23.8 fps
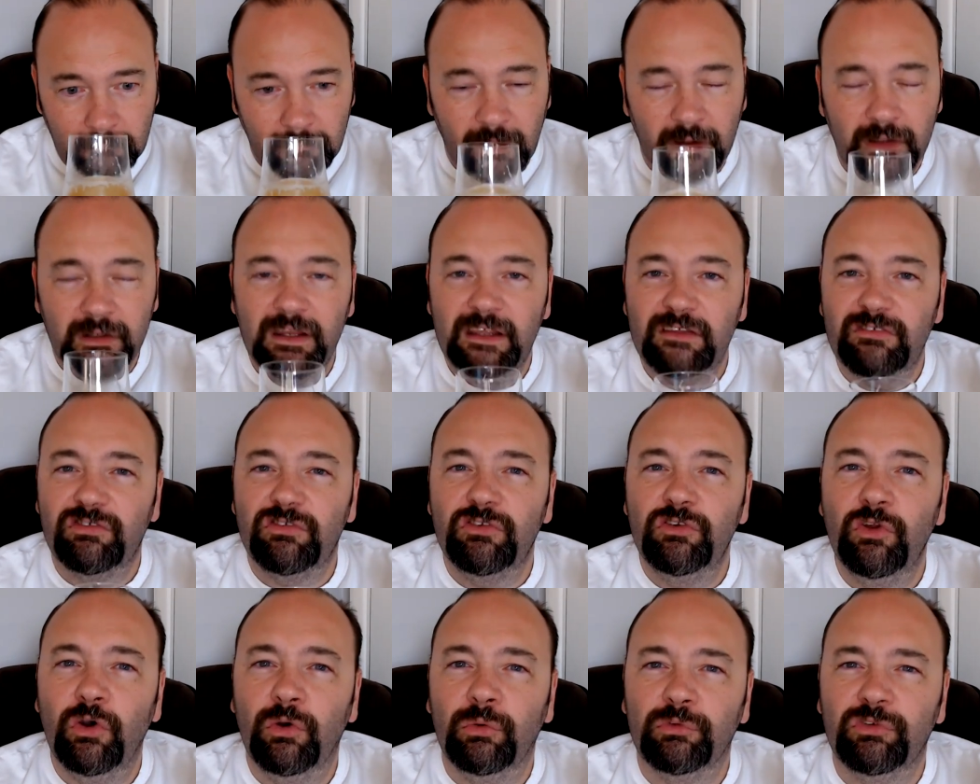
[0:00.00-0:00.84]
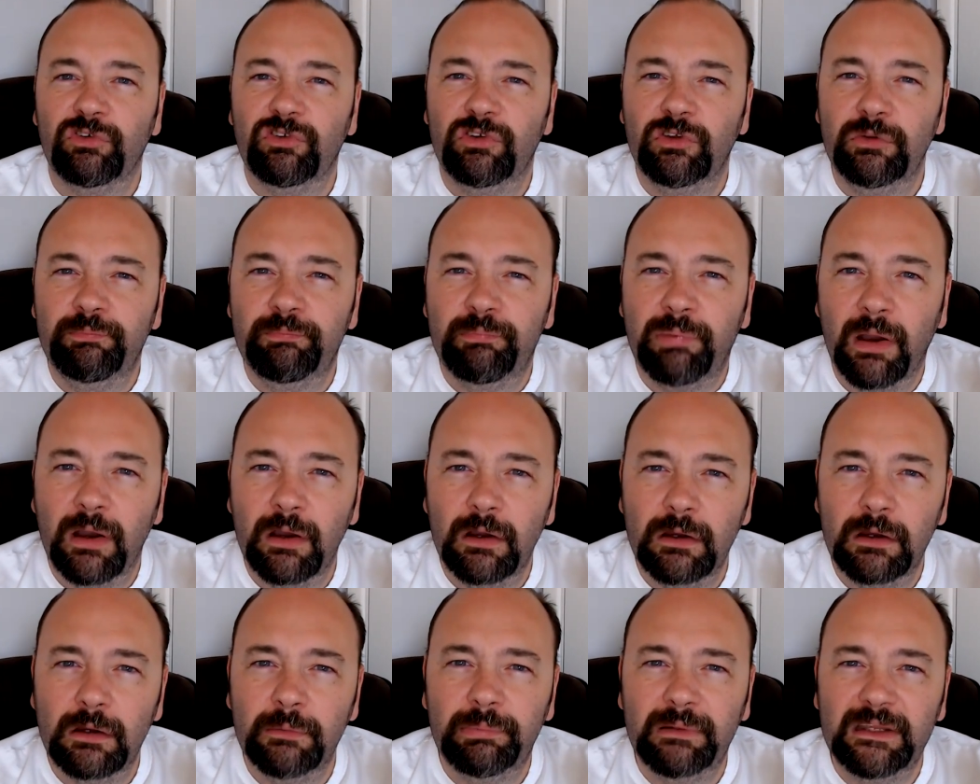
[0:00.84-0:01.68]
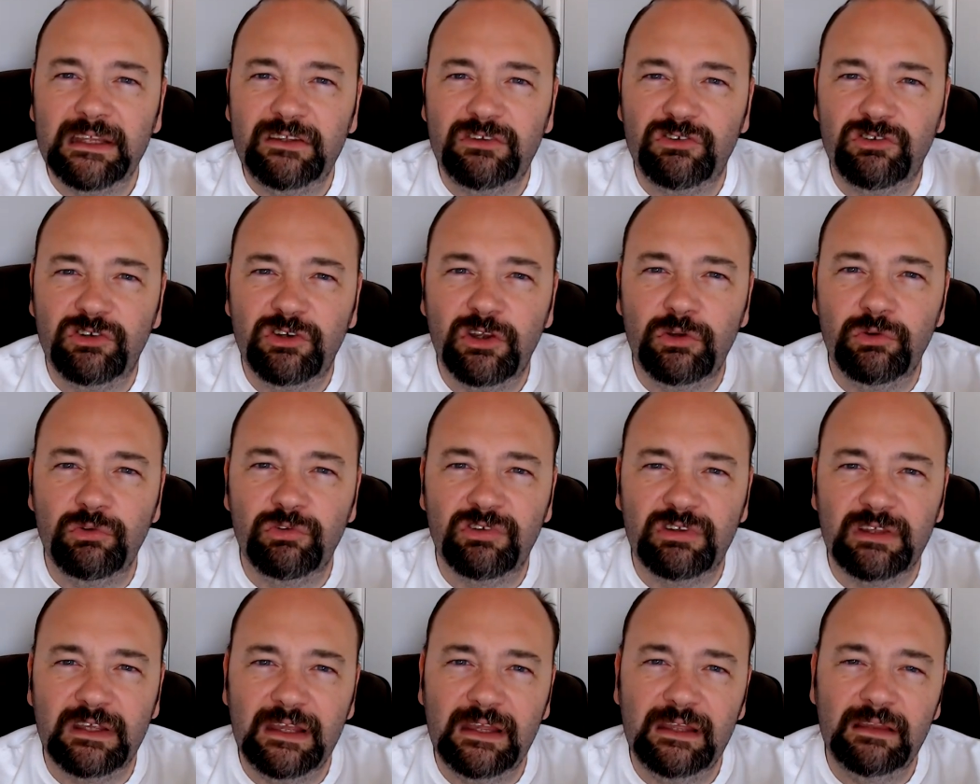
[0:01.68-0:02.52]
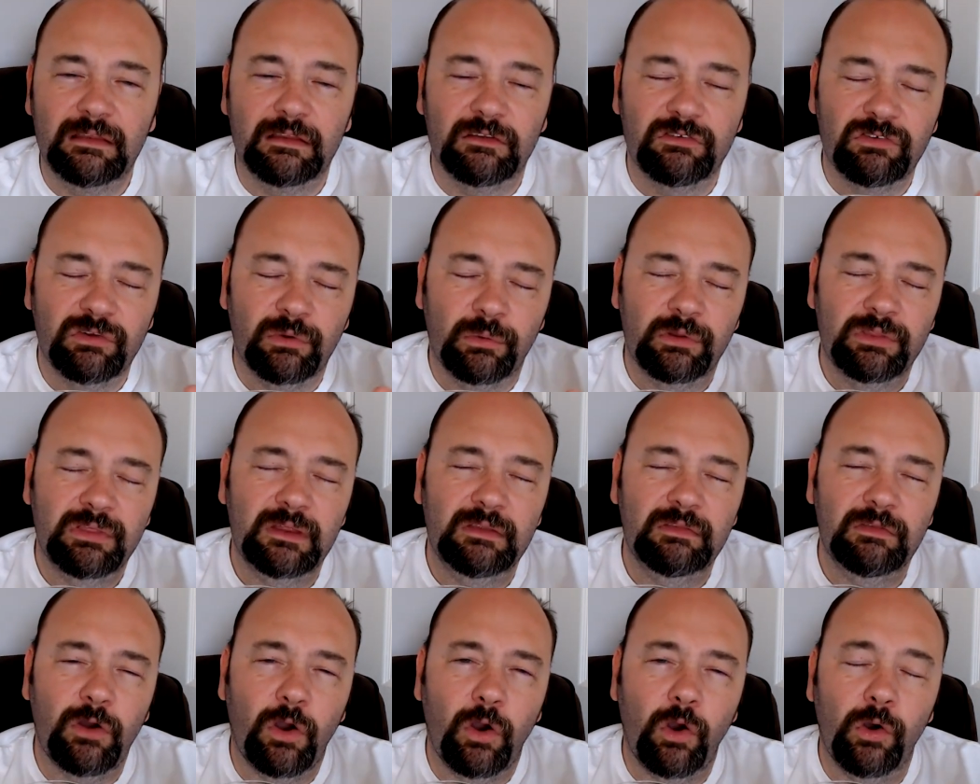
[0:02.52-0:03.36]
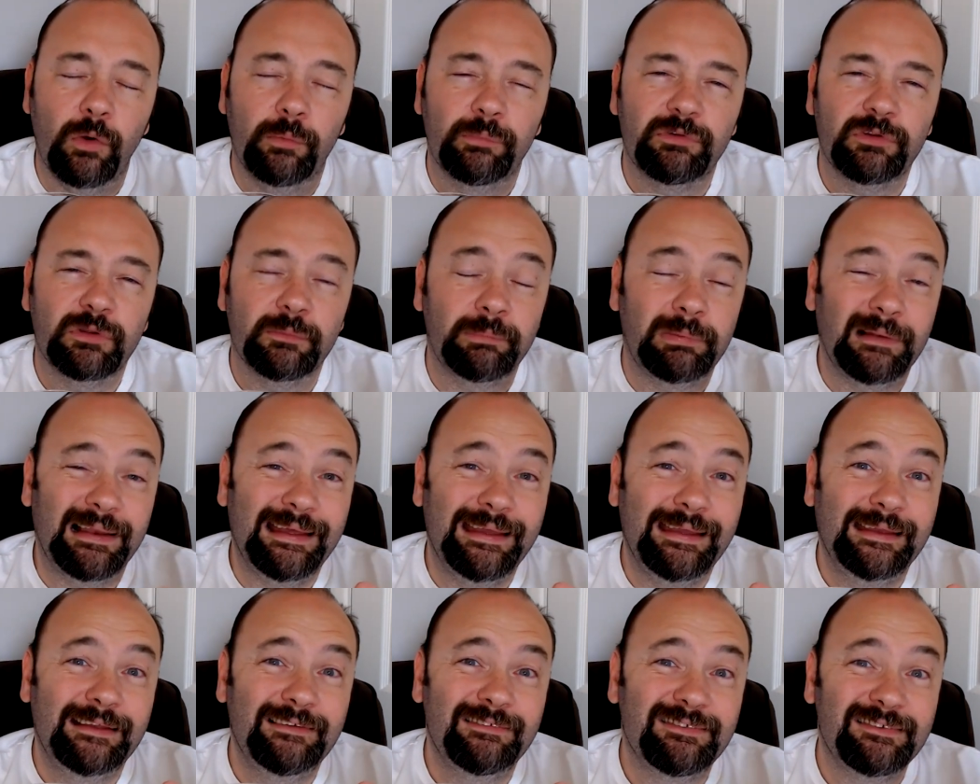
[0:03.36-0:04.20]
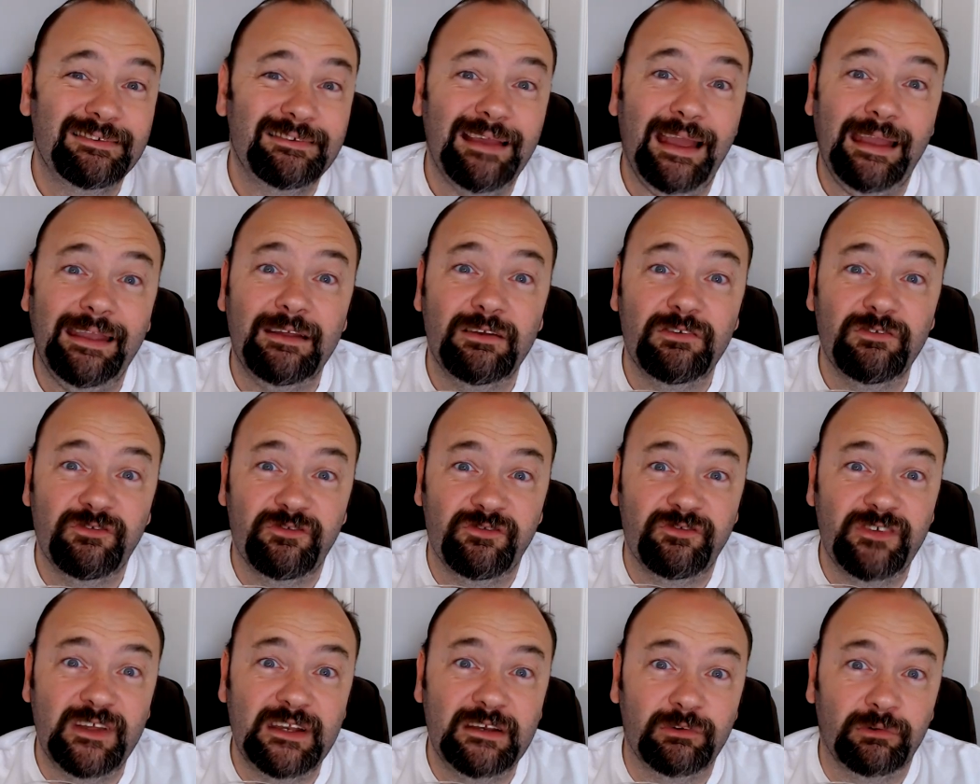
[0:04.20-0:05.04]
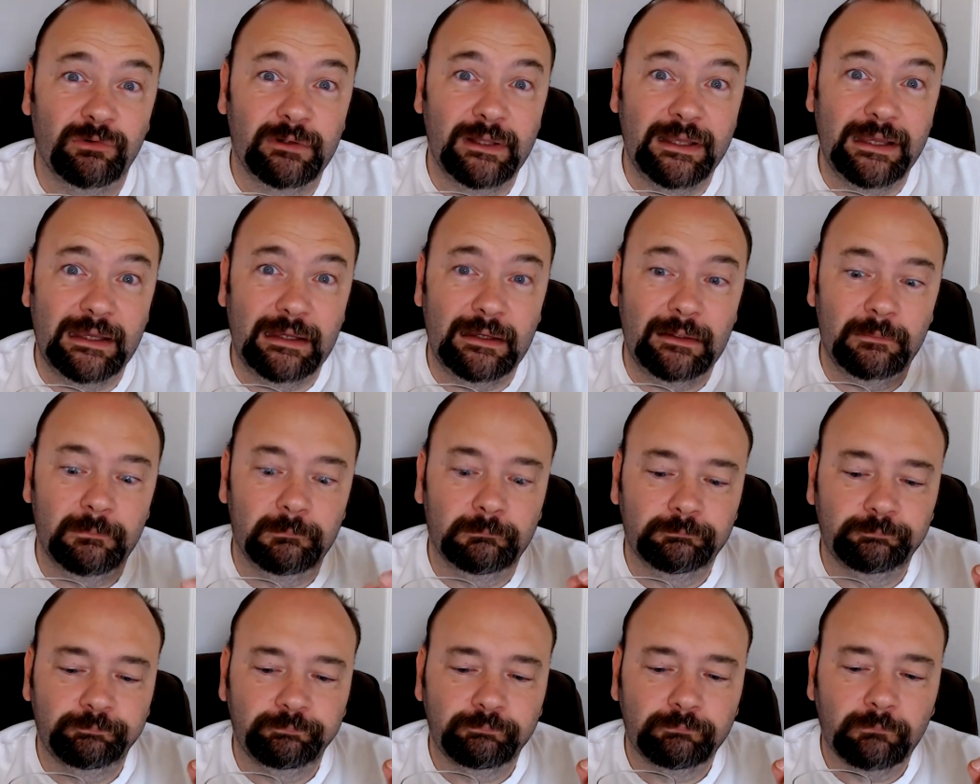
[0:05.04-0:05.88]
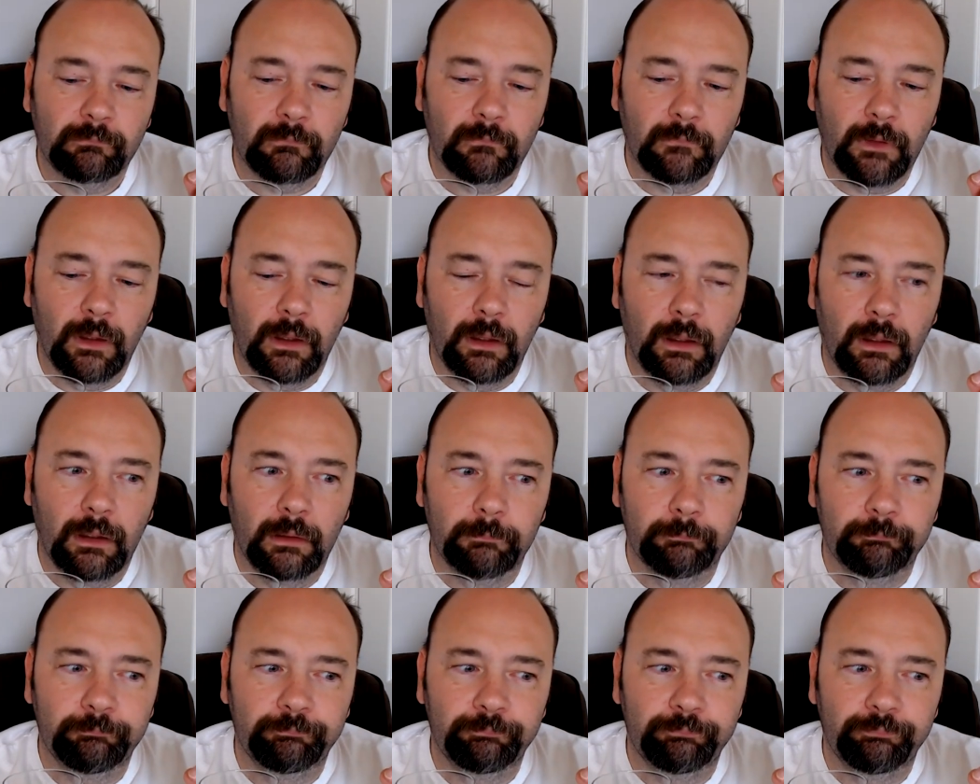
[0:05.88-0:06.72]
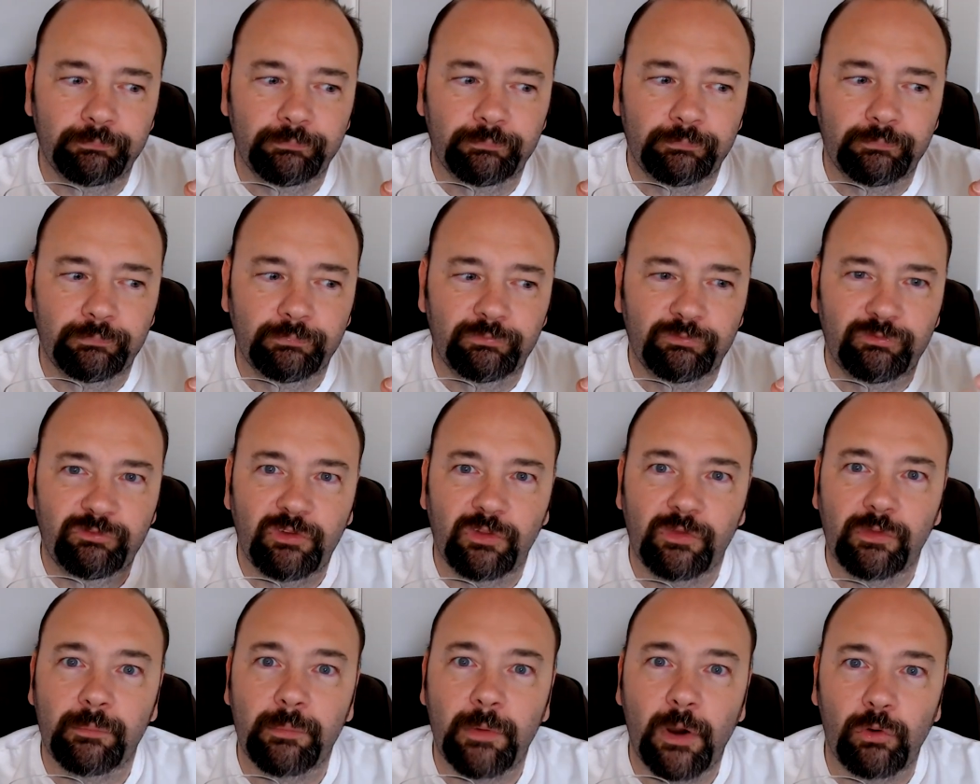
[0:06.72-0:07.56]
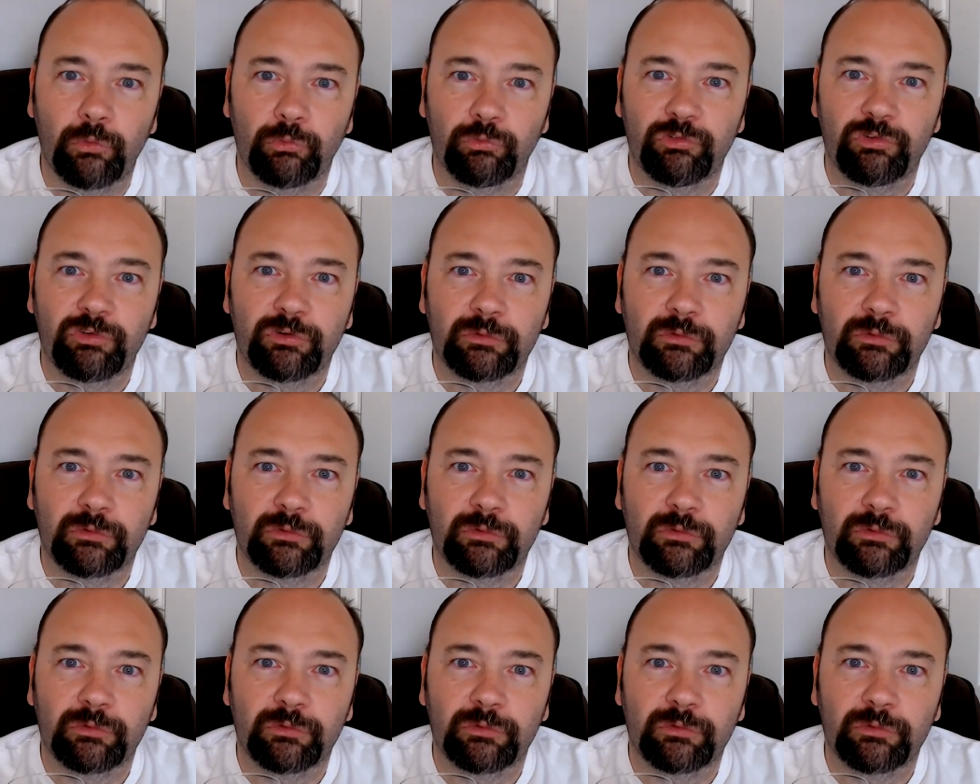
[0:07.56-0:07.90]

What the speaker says: And it's not superbly juicy either. So I think the hops are playing second fiddle here to the malts.